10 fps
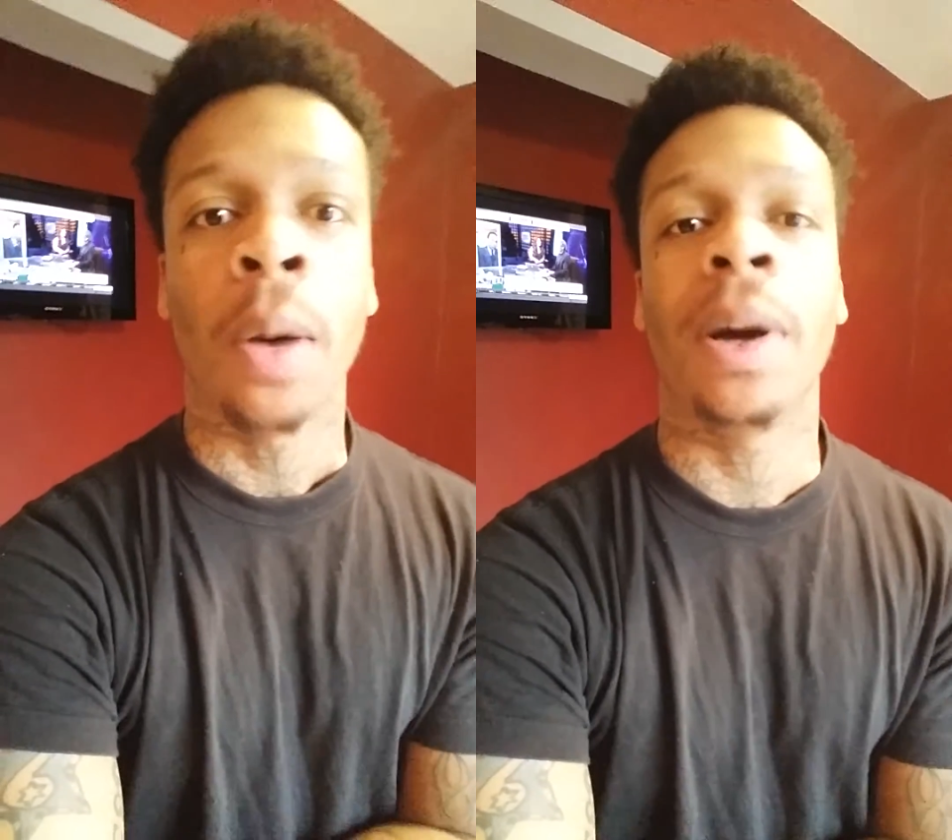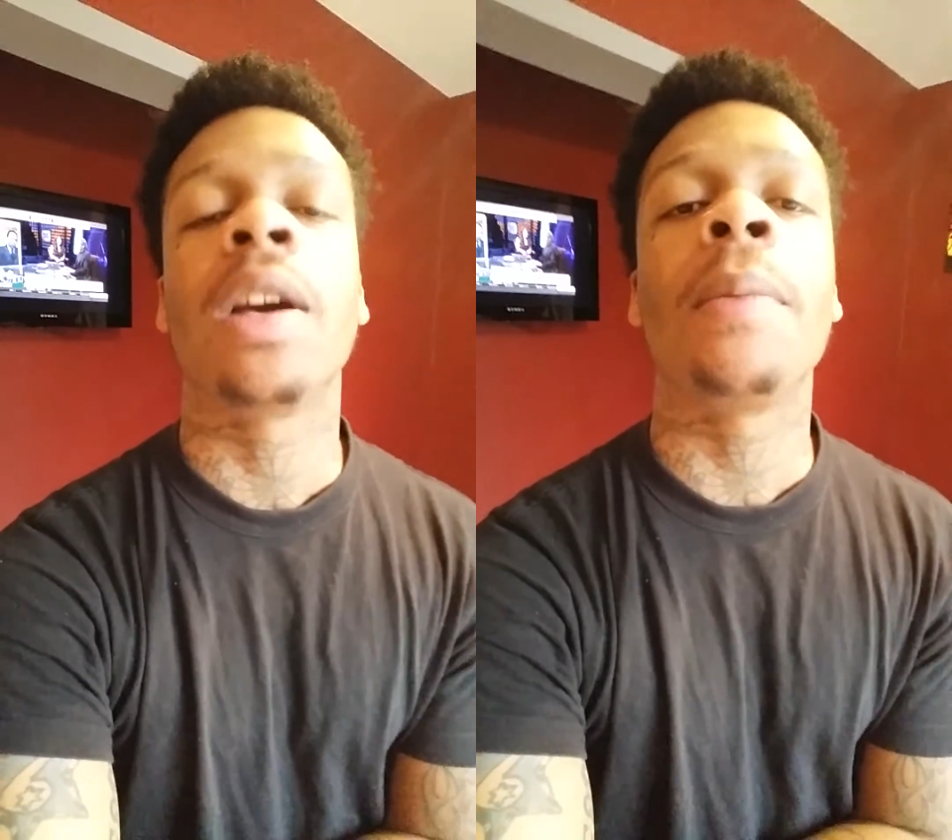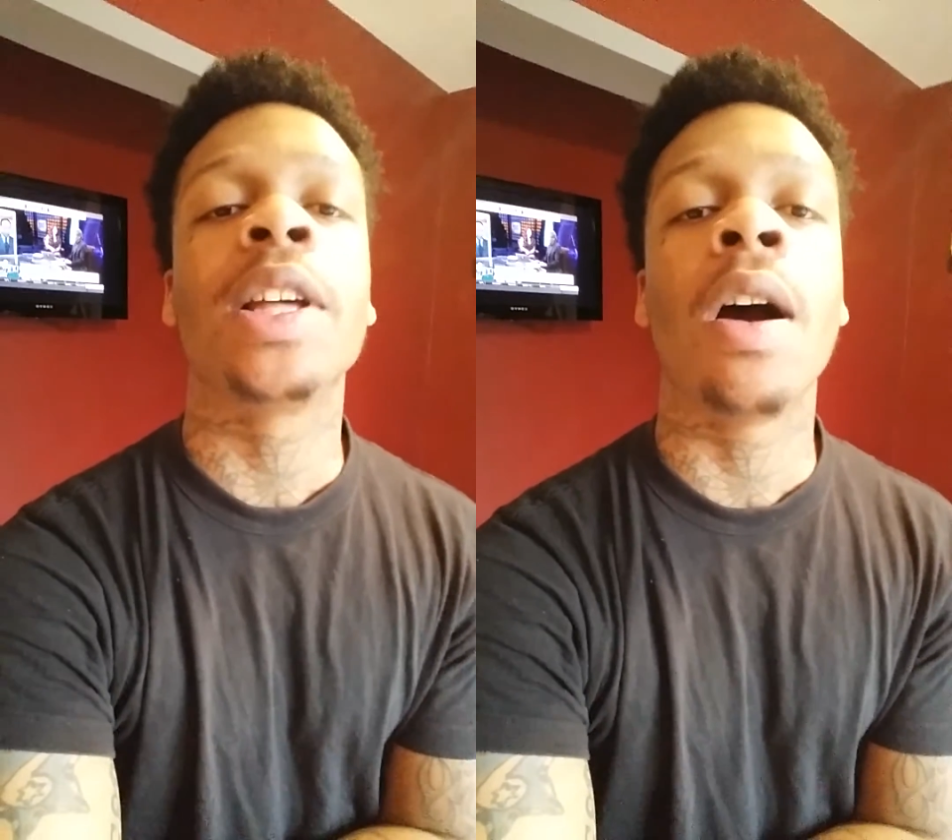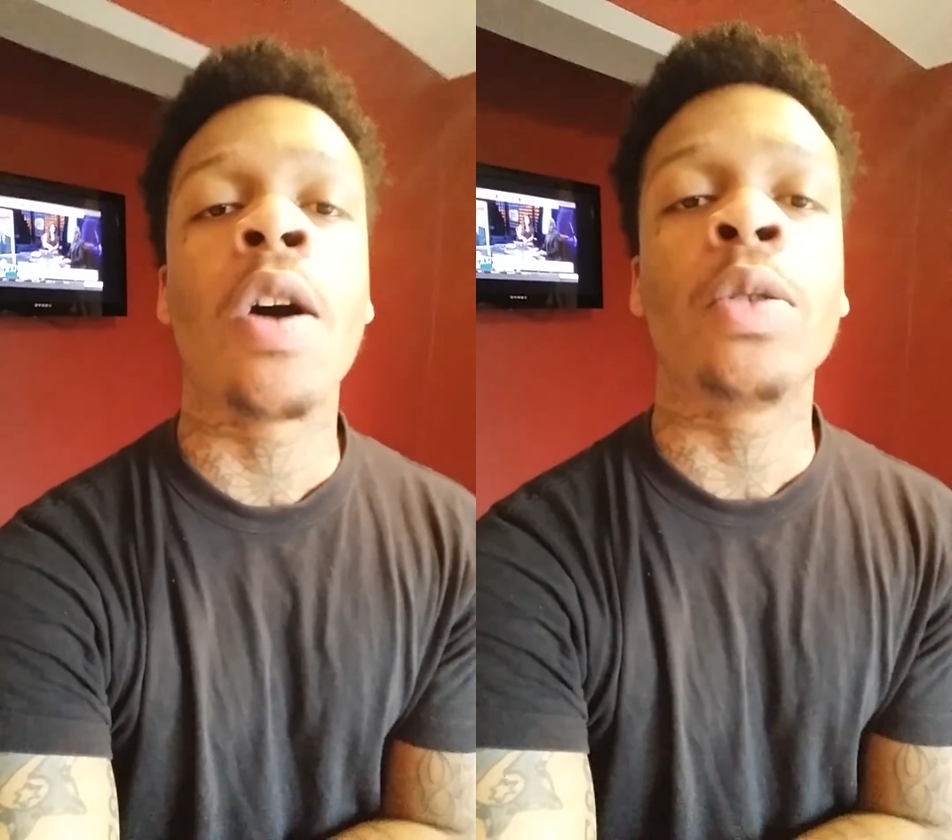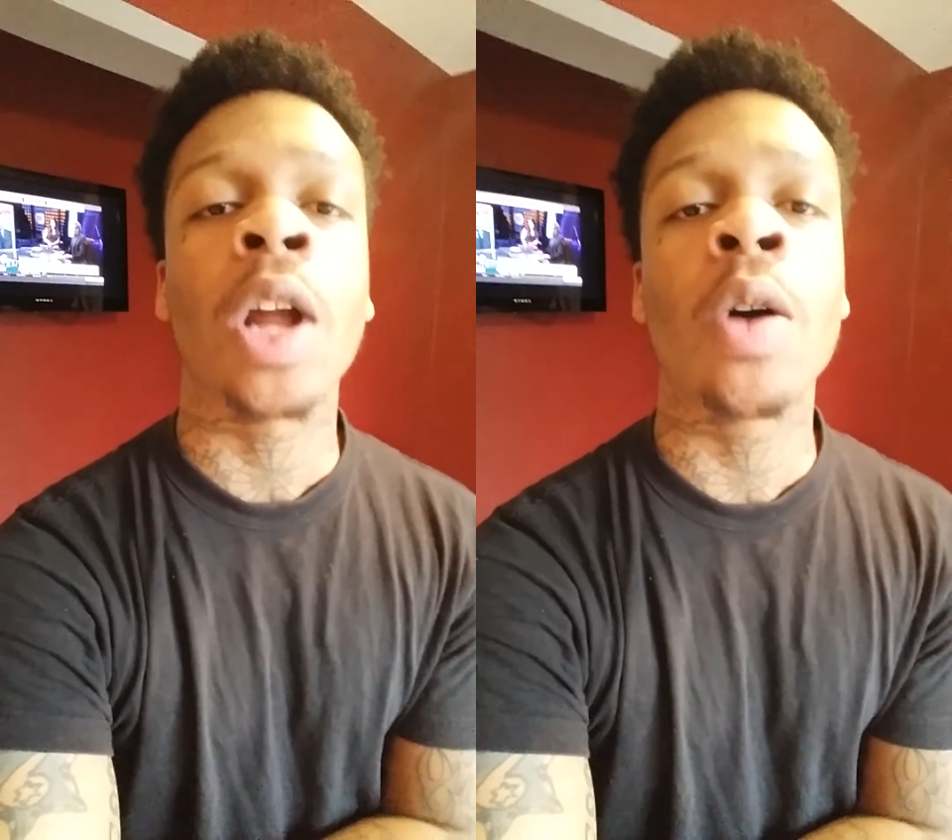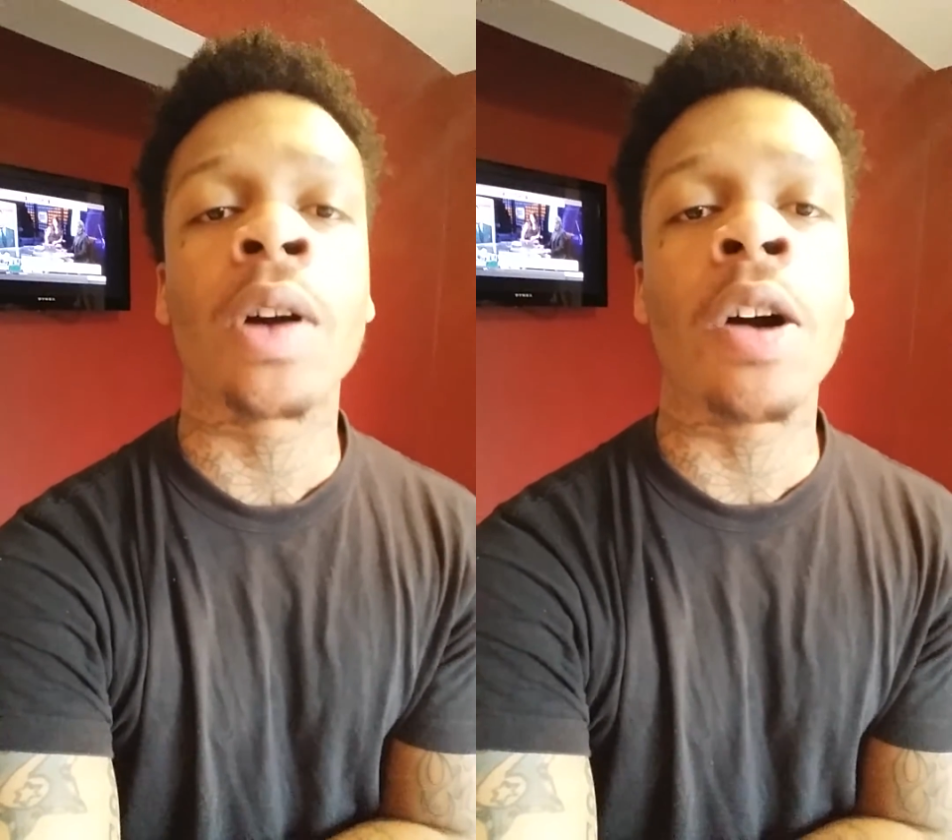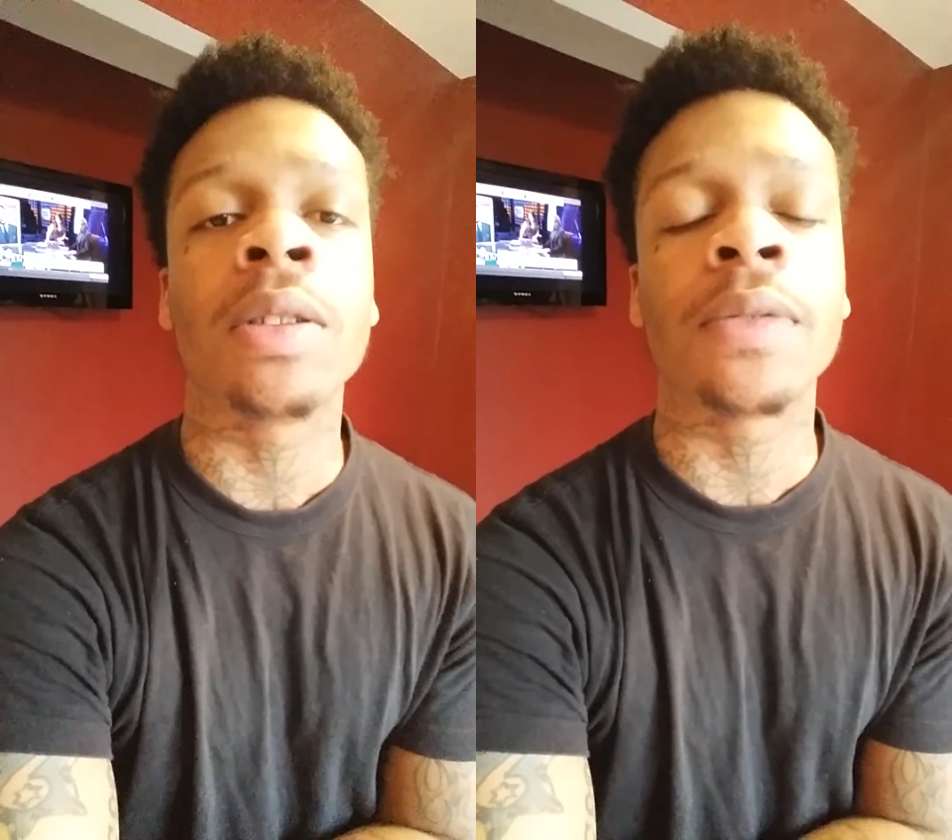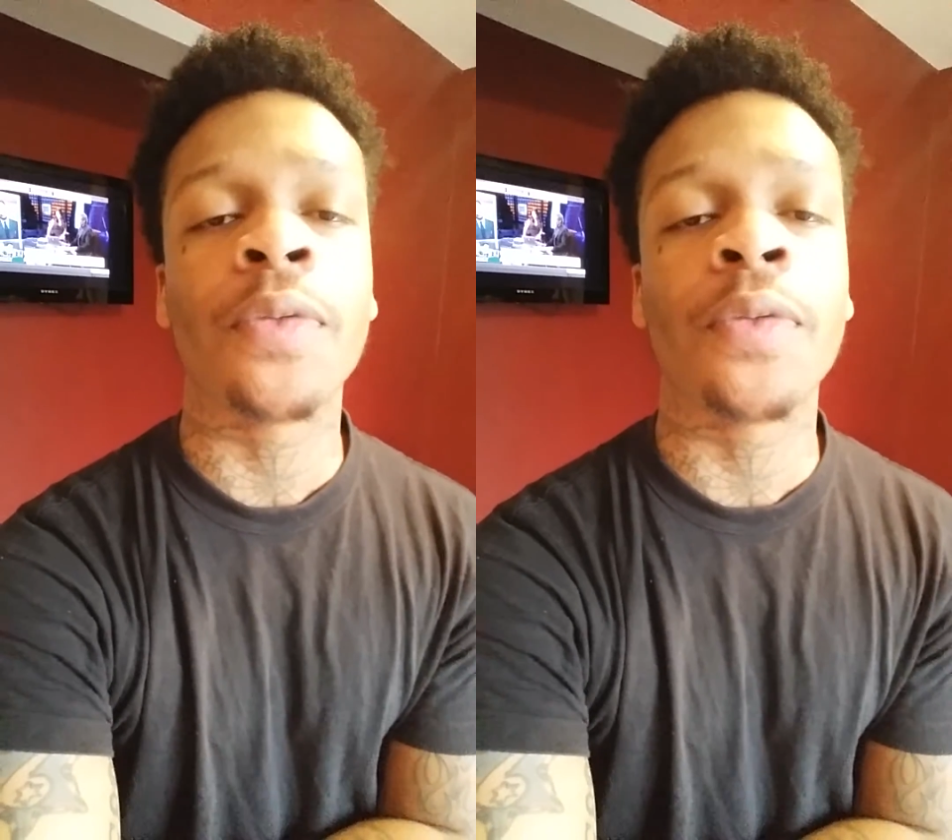but he gonna be gone, long gone,